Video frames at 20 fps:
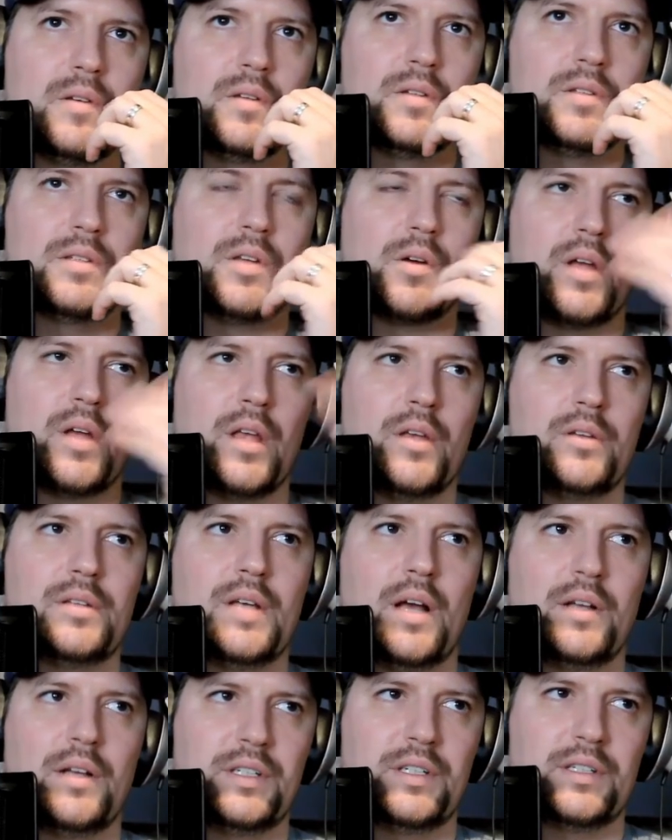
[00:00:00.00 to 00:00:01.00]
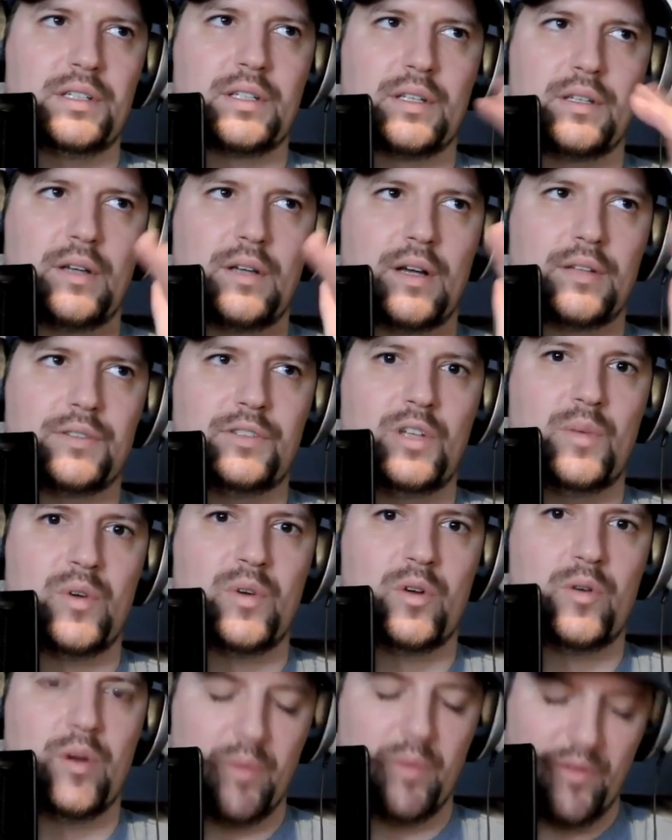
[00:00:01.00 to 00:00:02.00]
so can you tell us just a, a,
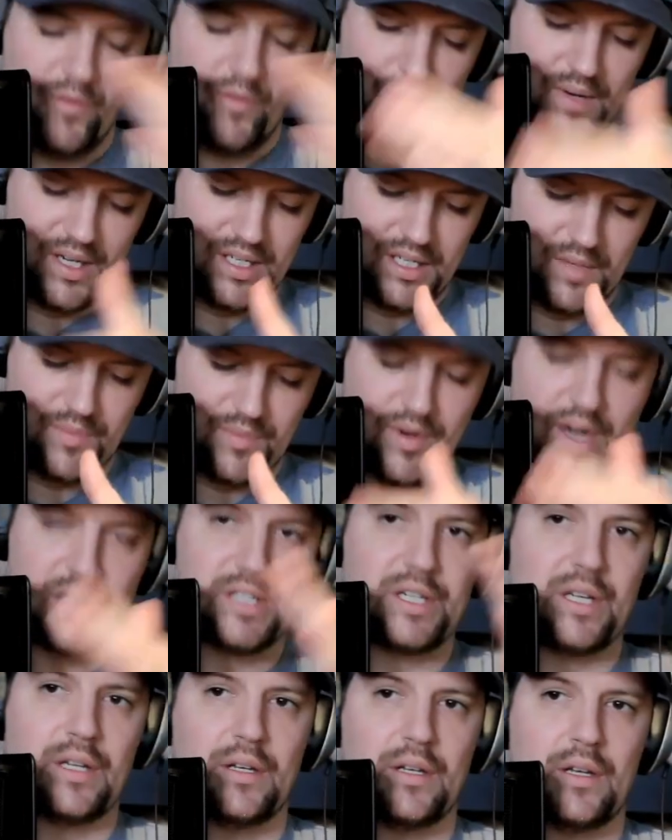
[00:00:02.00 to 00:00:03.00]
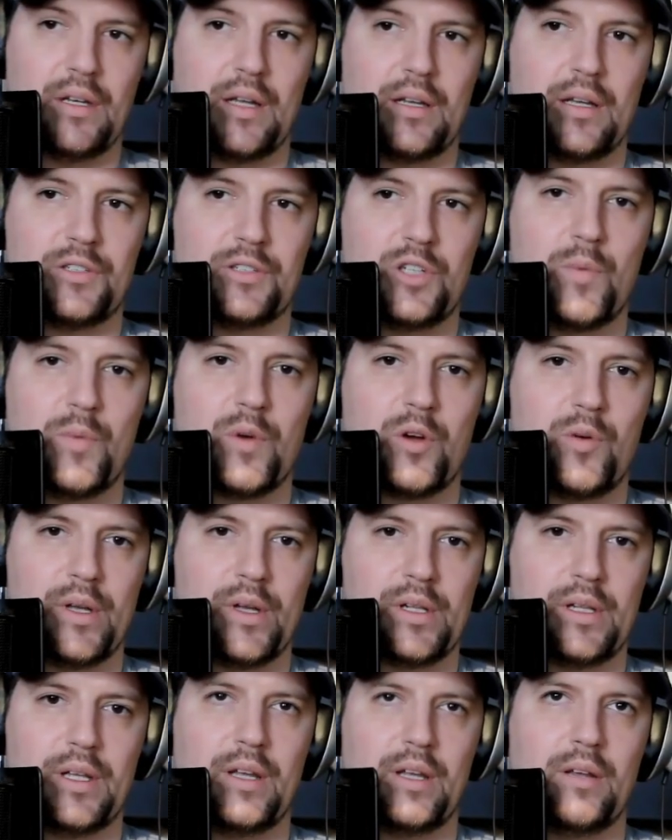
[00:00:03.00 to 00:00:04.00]
super quick before we get to depression a yeah. super
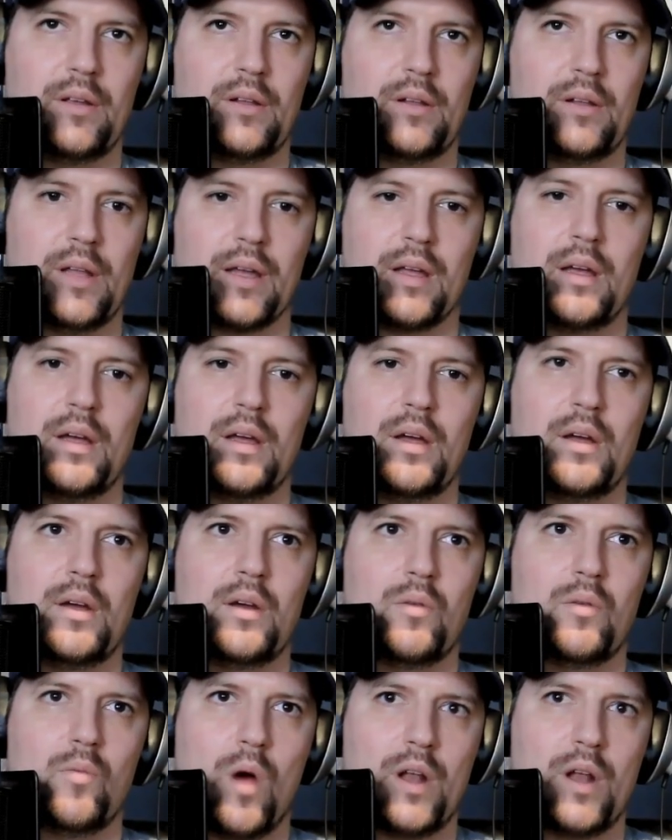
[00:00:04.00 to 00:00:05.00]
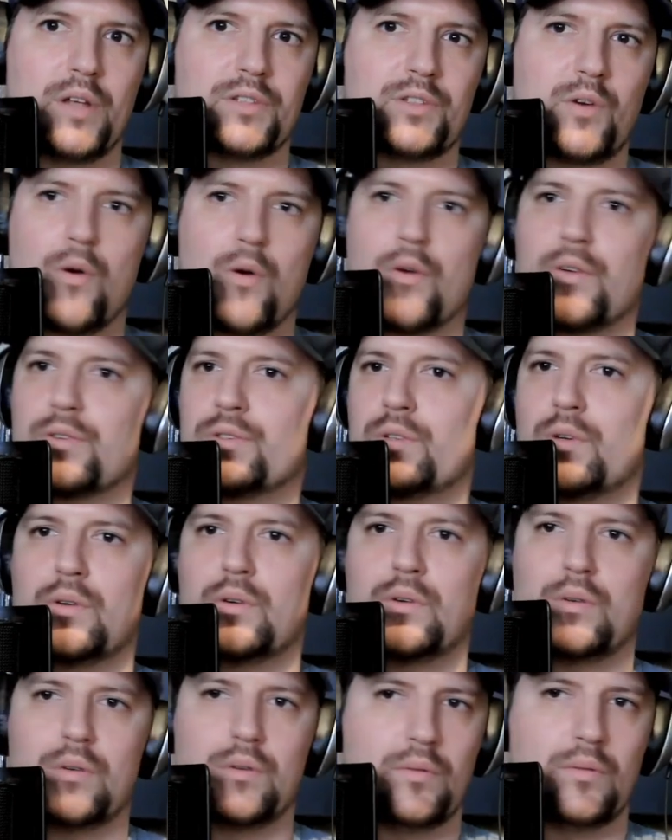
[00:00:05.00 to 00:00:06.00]
quickly like what is
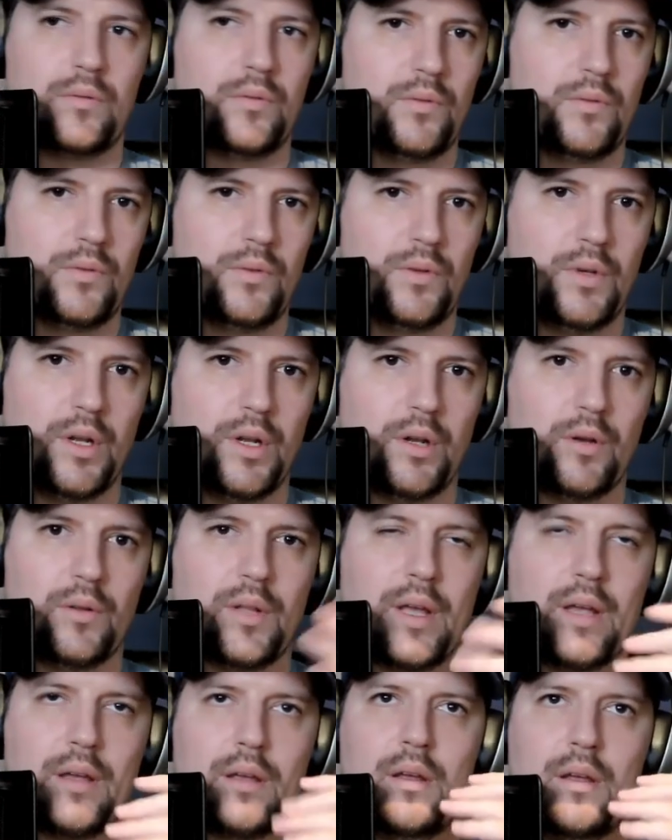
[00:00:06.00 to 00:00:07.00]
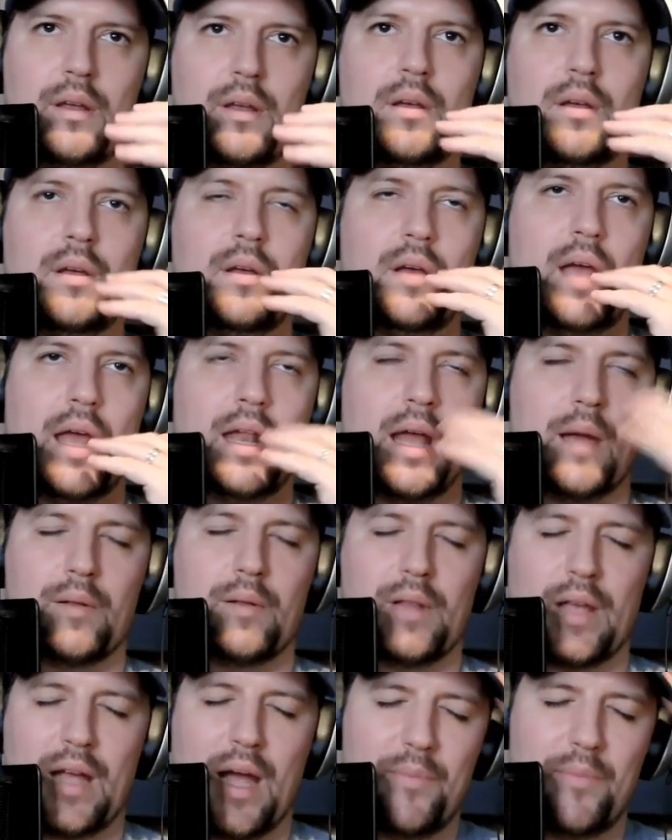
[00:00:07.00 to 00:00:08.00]
cortisol you know, like, and I,
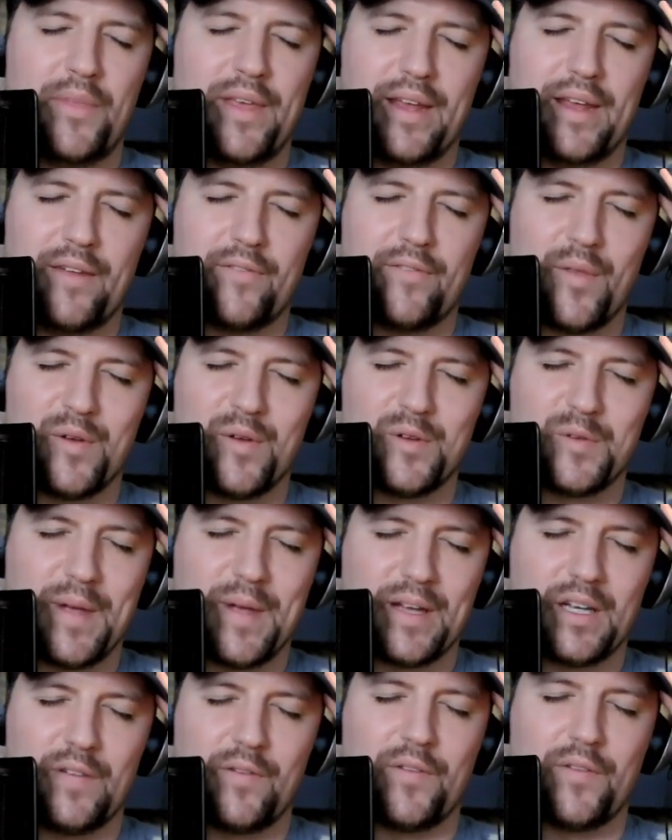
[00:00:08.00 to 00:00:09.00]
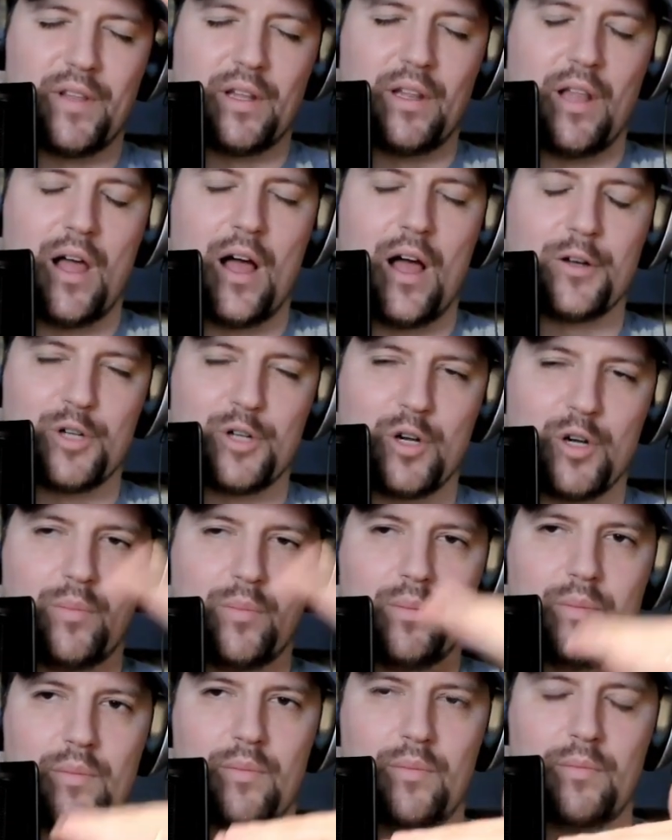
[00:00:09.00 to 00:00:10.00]
like I'm thinking from the perspective of the long
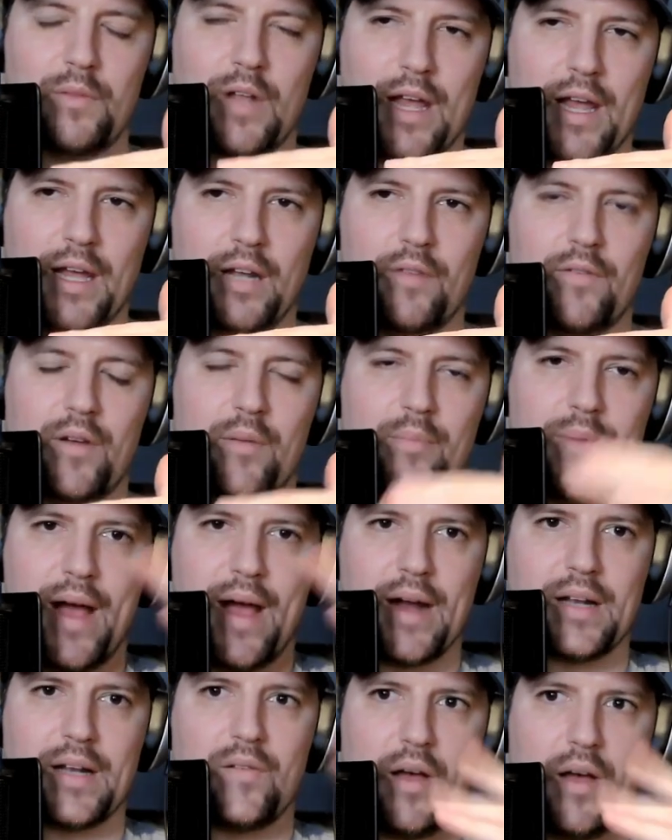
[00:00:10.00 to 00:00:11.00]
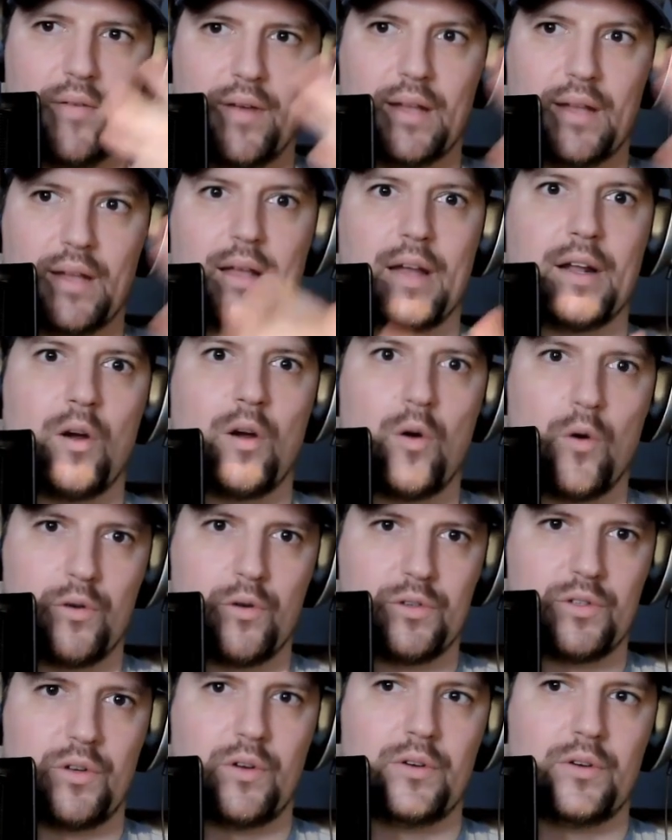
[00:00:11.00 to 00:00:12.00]
term negative impact of having a lot of
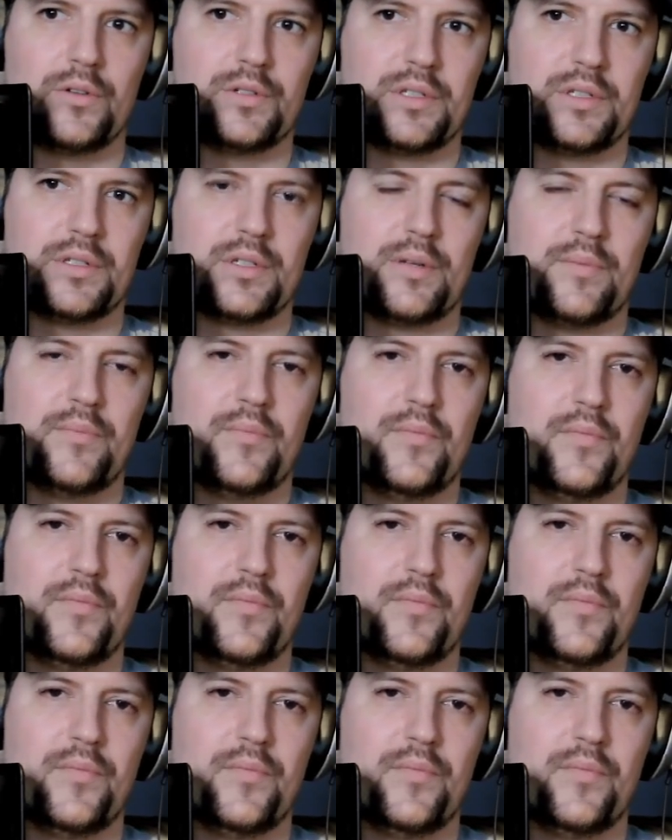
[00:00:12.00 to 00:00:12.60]
cortisol in your system.